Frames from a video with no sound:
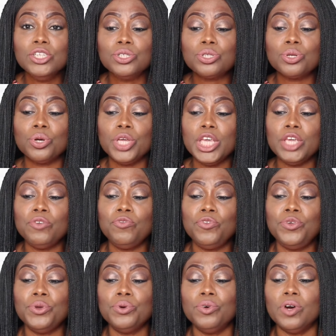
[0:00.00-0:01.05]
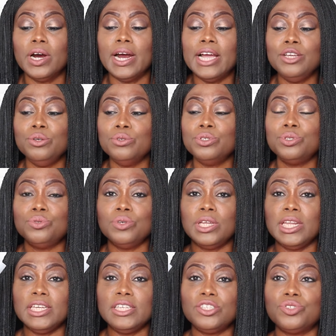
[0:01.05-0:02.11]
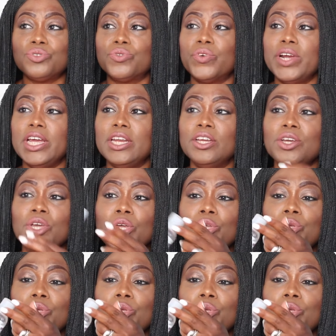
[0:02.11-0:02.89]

So if you are used to glycerin,